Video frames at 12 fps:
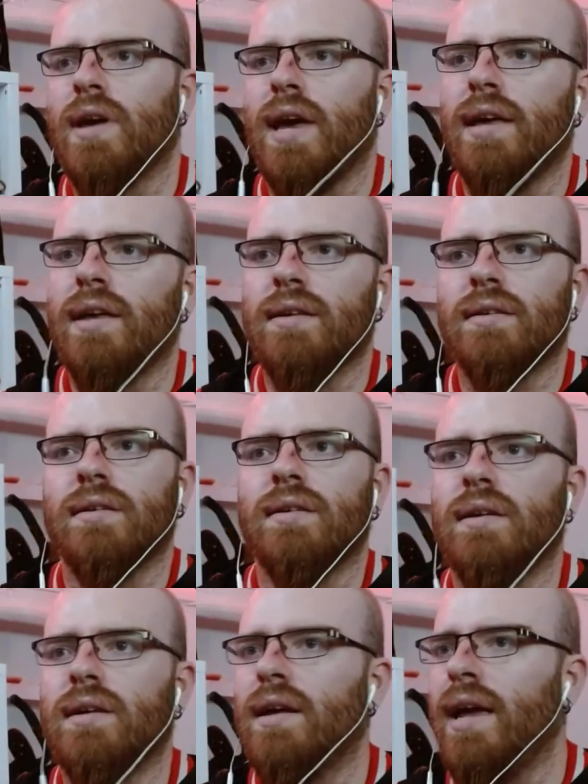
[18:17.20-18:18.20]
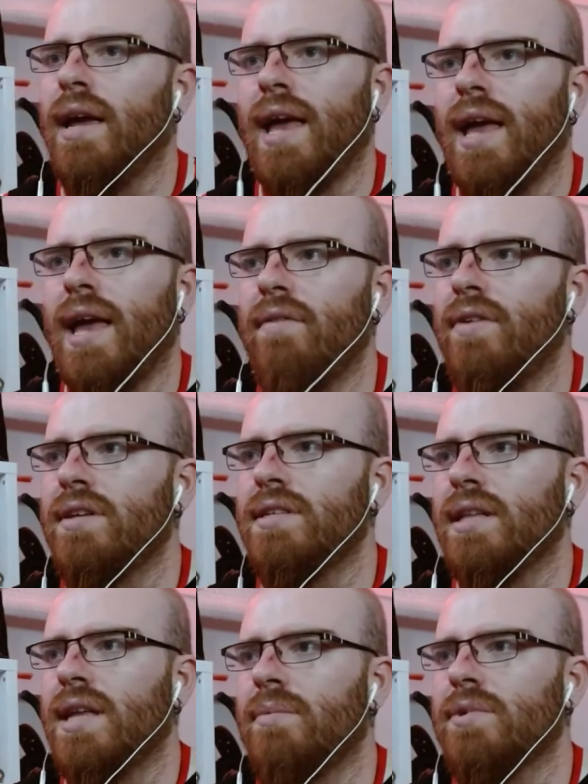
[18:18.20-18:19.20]
Okay, in every
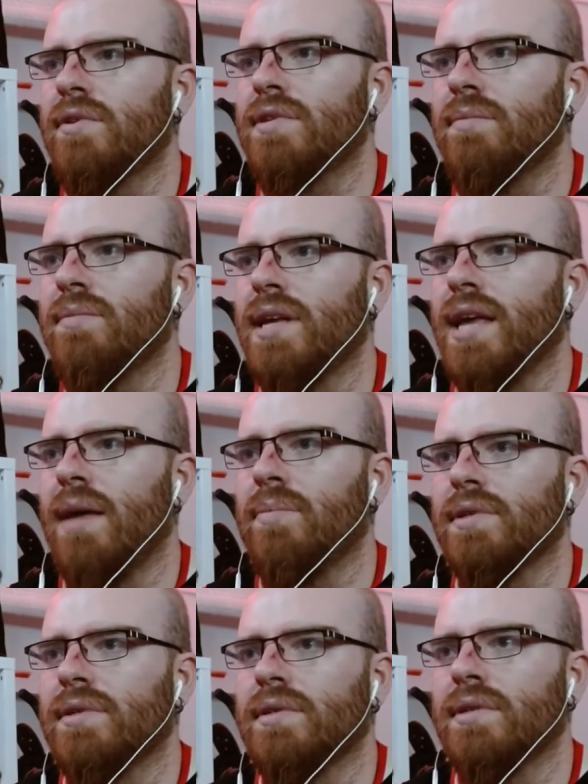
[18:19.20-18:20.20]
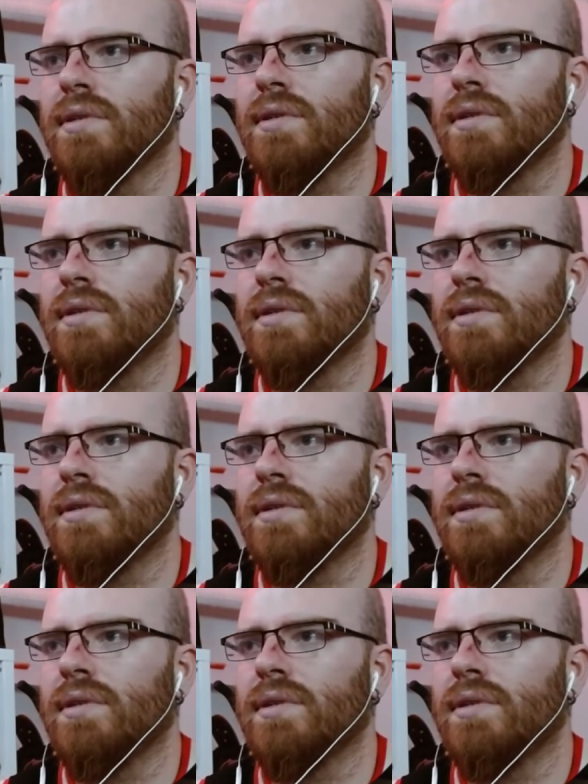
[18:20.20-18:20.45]
single episode something happened.